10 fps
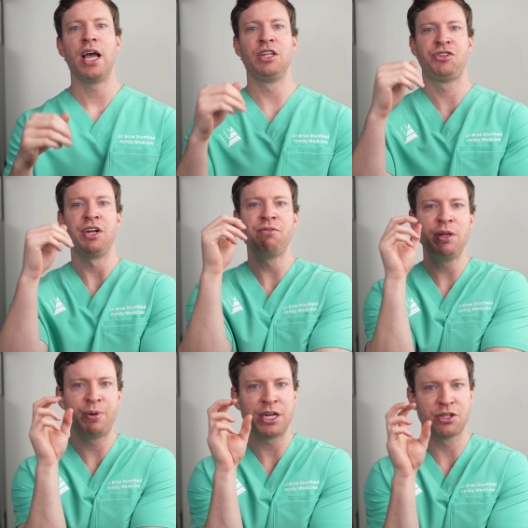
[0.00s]
it's
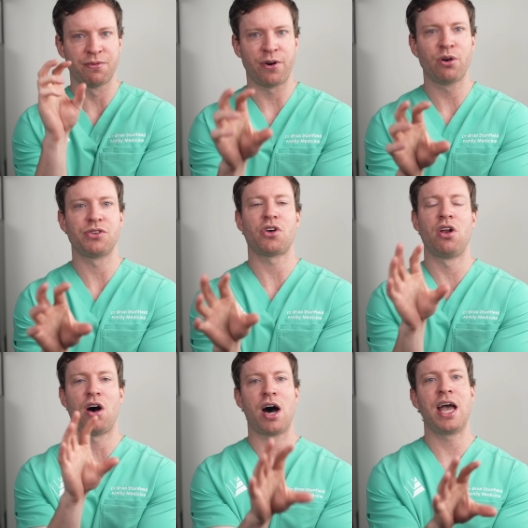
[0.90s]
generally better to focus
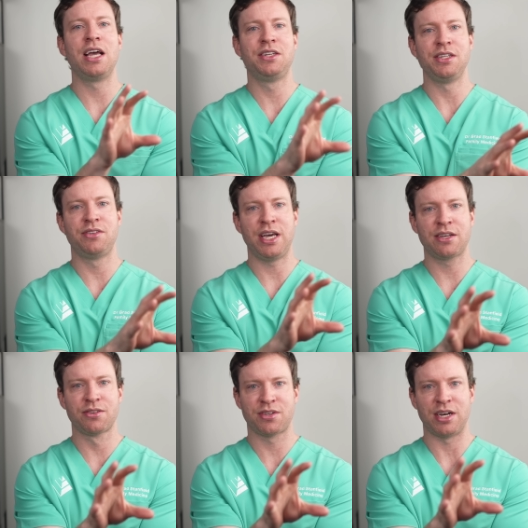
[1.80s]
on higher intensity
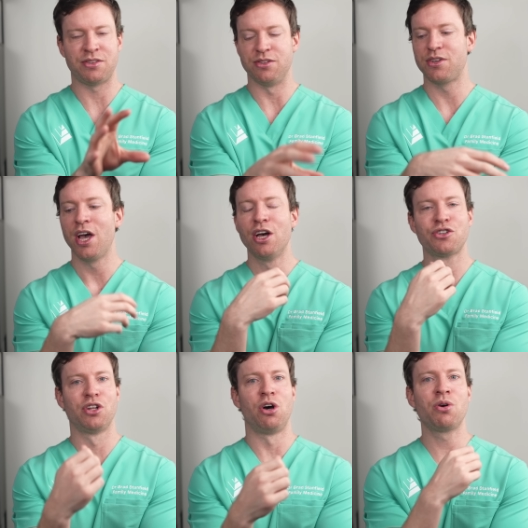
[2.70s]
exercises,
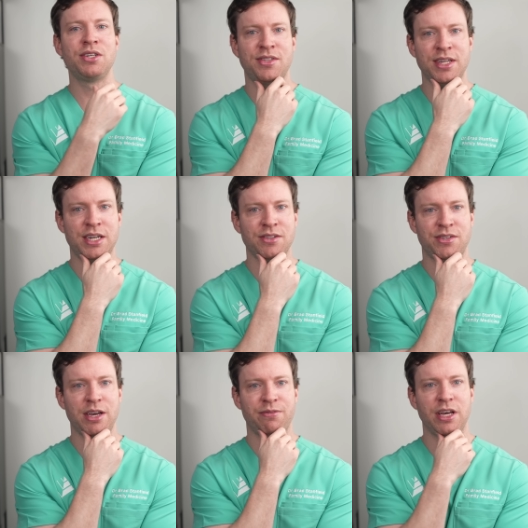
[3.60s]
so long as they're done
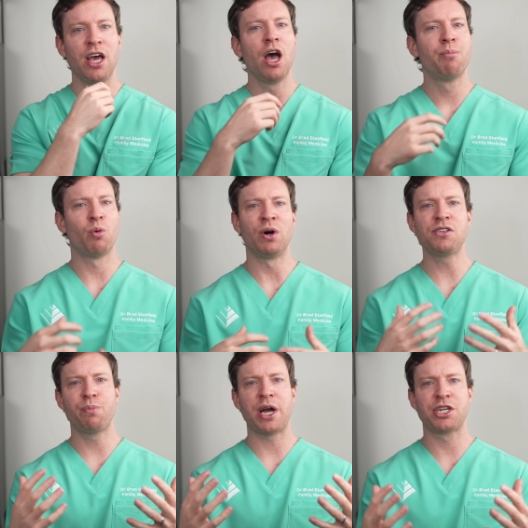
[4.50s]
safely. But
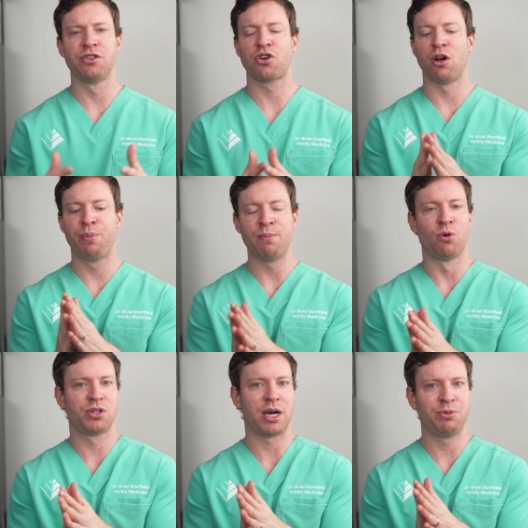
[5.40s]
once a patient has got a bit
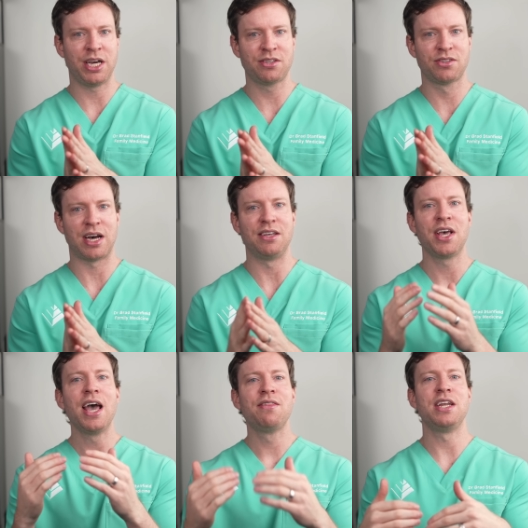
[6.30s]
more time to exercise,
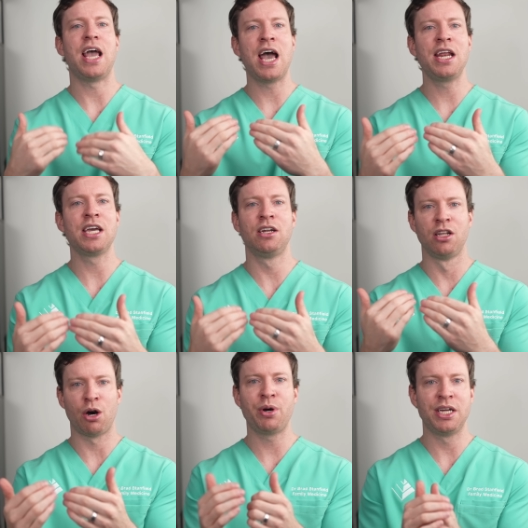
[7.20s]
then adding in
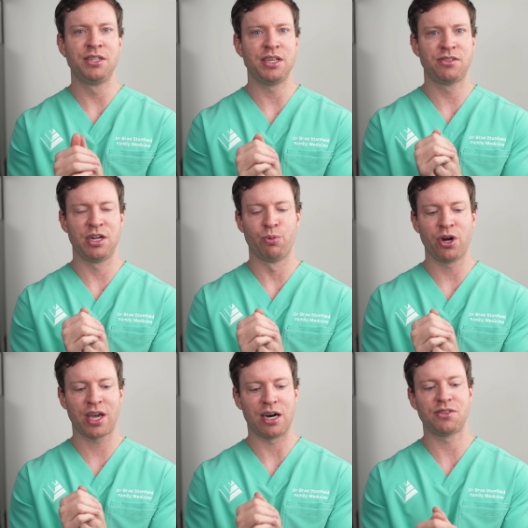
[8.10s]
lower intensity
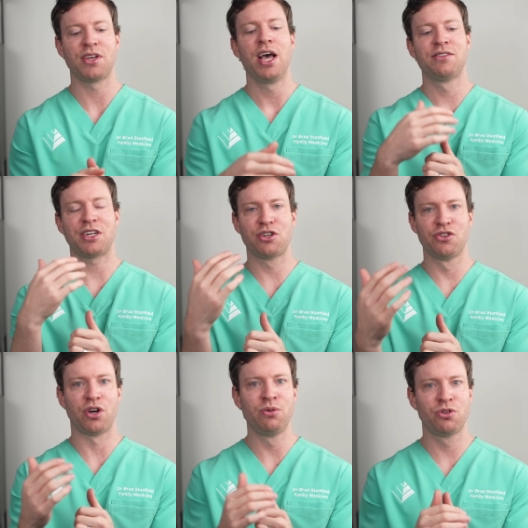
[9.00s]
workouts, such
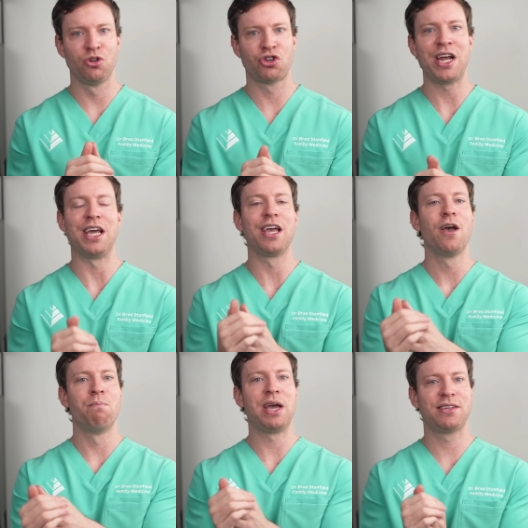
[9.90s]
as zone 2 training,
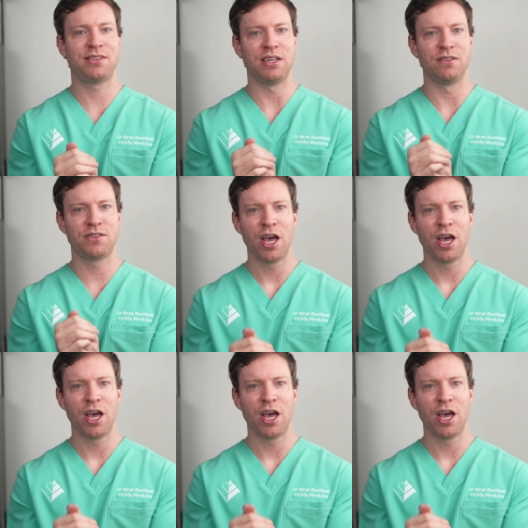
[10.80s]
makes sense.